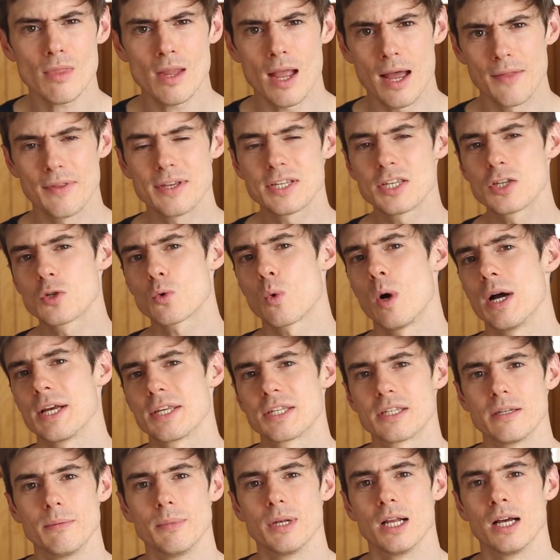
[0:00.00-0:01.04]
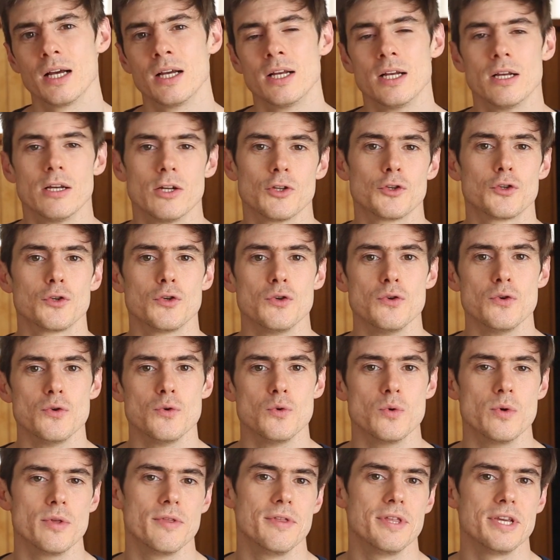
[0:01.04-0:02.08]
And this is quite similar
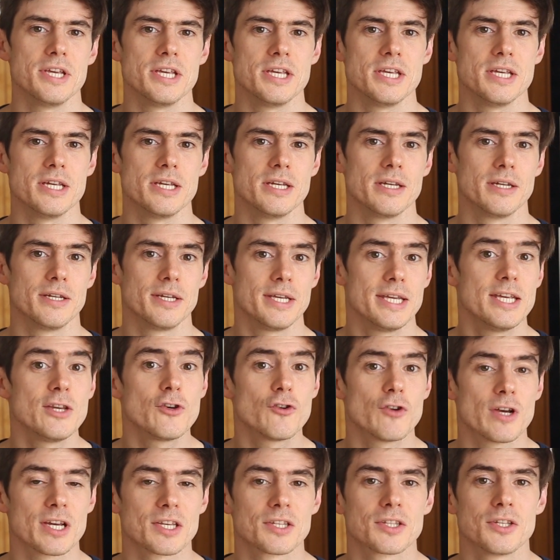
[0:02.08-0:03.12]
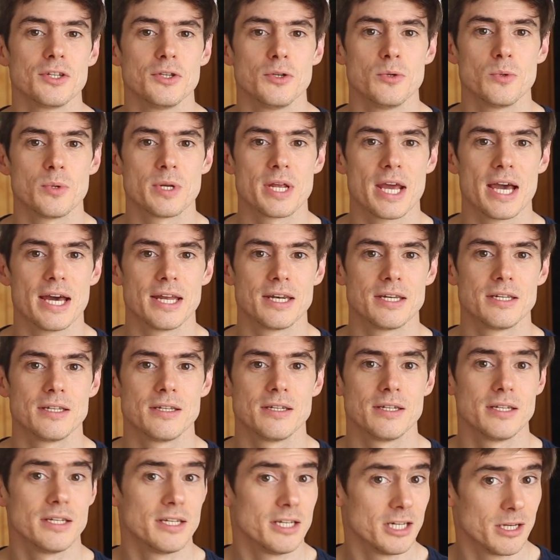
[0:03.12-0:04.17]
to the interest that you'd get
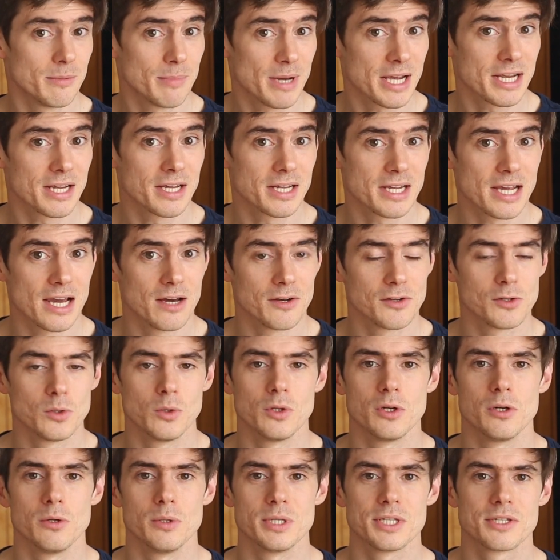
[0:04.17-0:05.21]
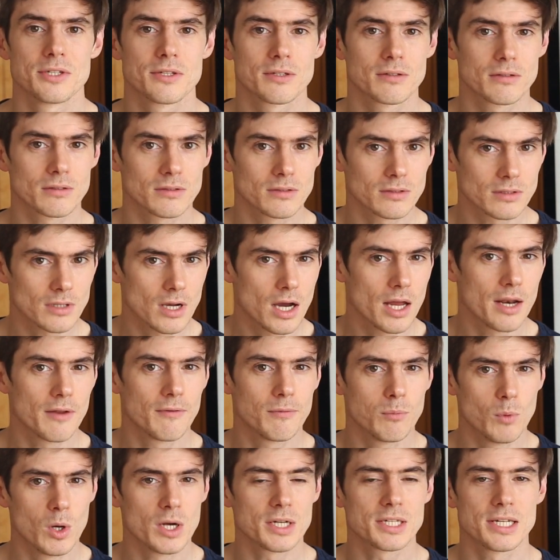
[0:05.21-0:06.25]
in a bank account, although it's kind
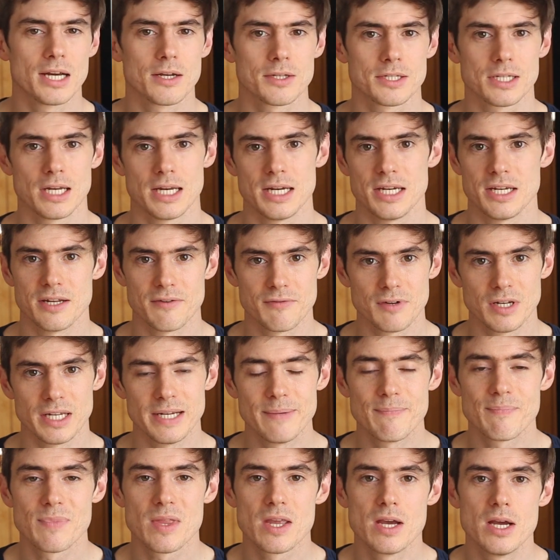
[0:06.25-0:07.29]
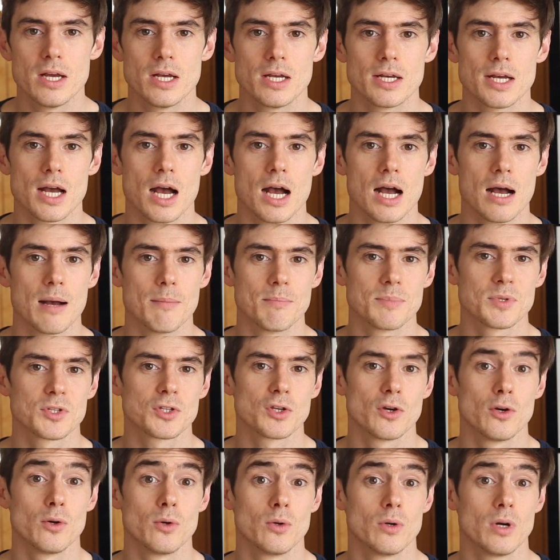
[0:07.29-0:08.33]
of worked out slightly differently.
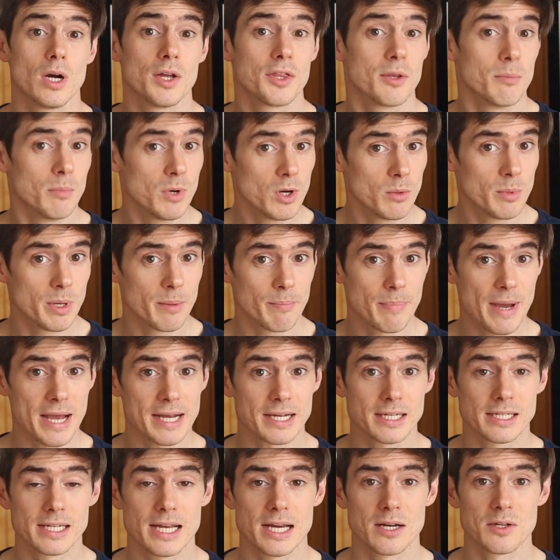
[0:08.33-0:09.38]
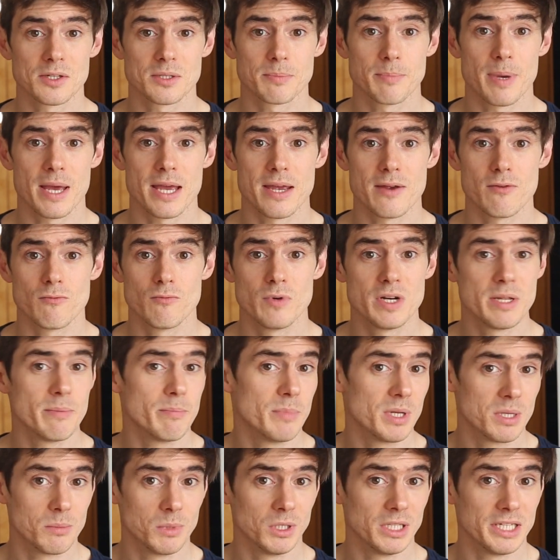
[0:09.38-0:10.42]
So at the moment, bank accounts pay really
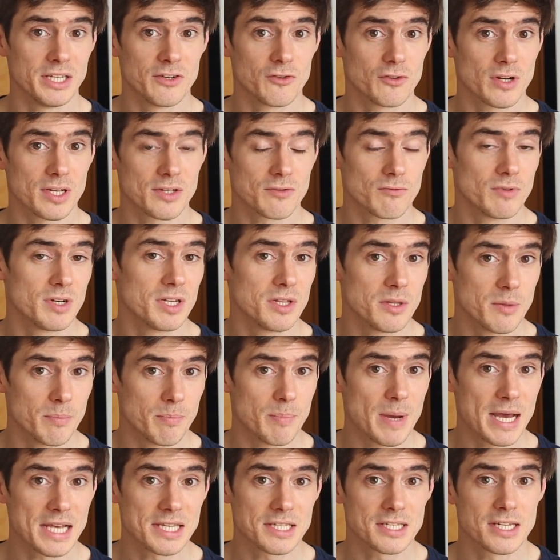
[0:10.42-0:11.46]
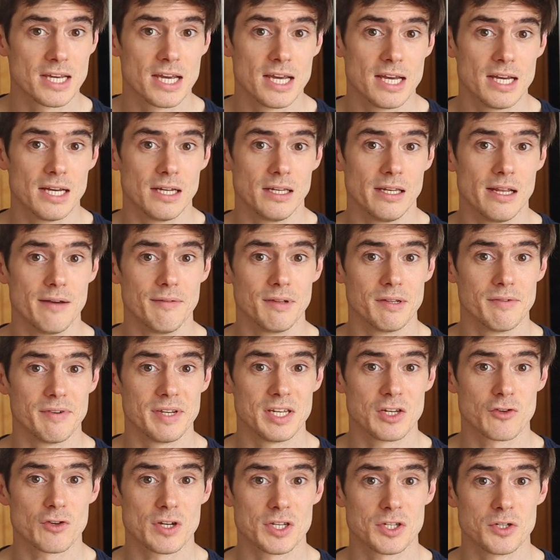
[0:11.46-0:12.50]
minimal interest. Really the best level of
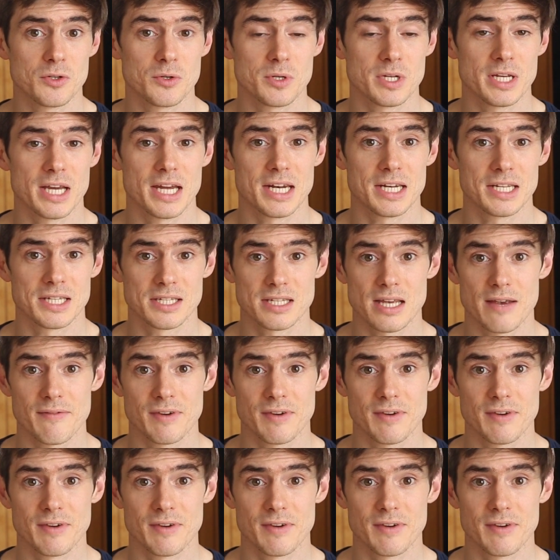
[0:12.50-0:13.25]
interest you can get in a